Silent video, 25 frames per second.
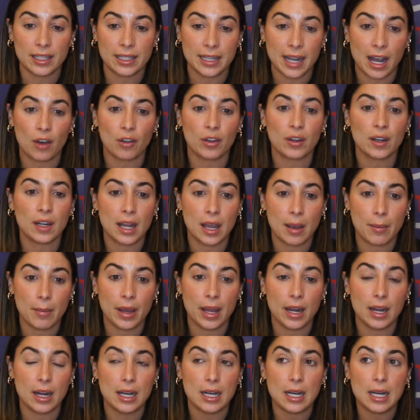tell that him
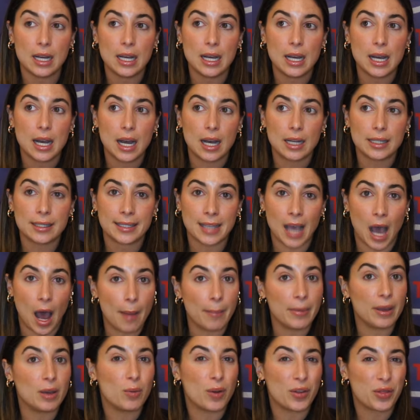and
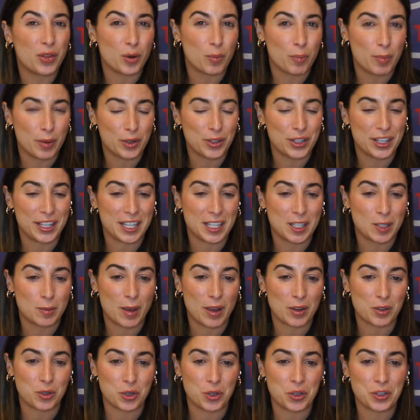Tommy, what they're building is
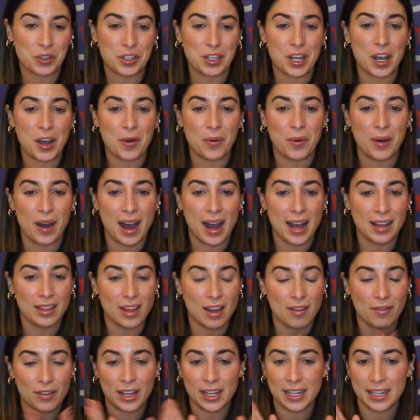special. So I
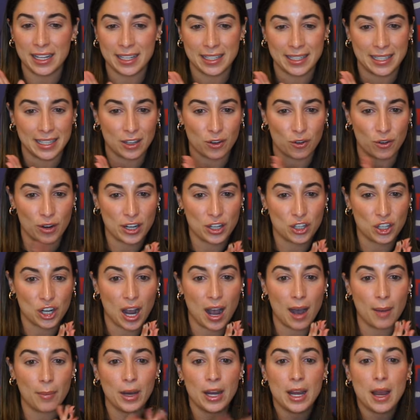love it. He did a great
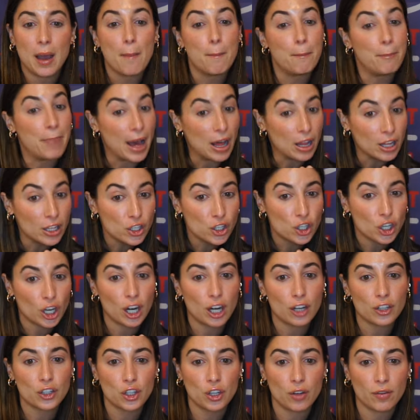job.
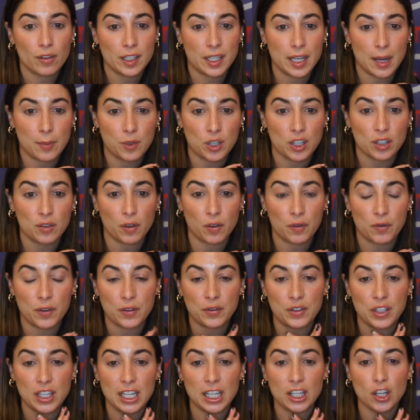Bellinger, 2 receptions for
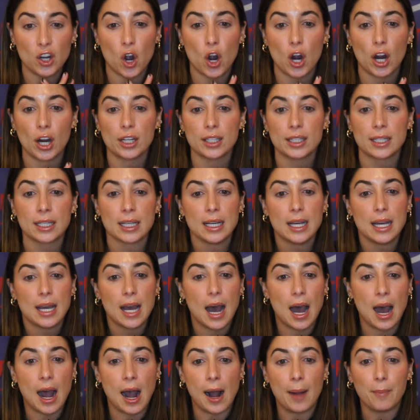15 yards.
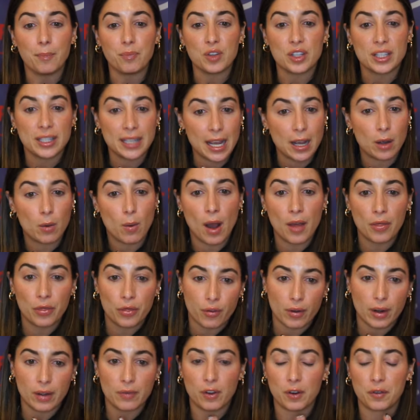Saquon,
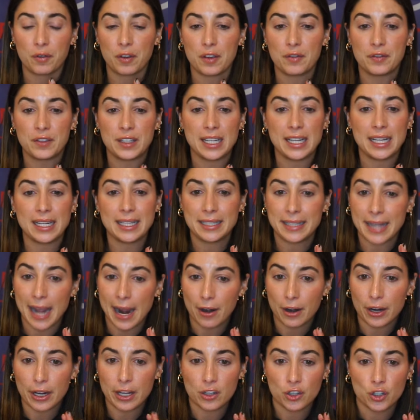3 for 15.
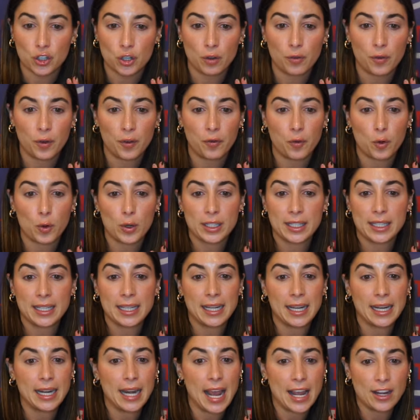Darius, 2 for
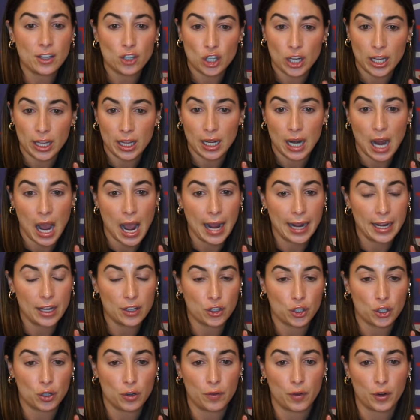14. And Jalen Hyatt,
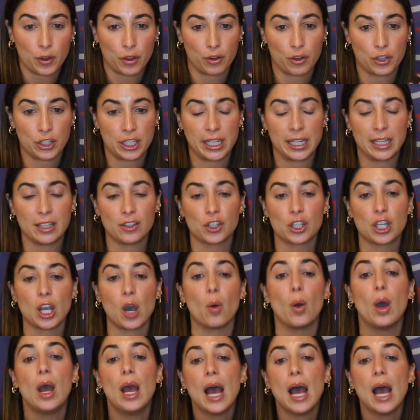2 for 13. So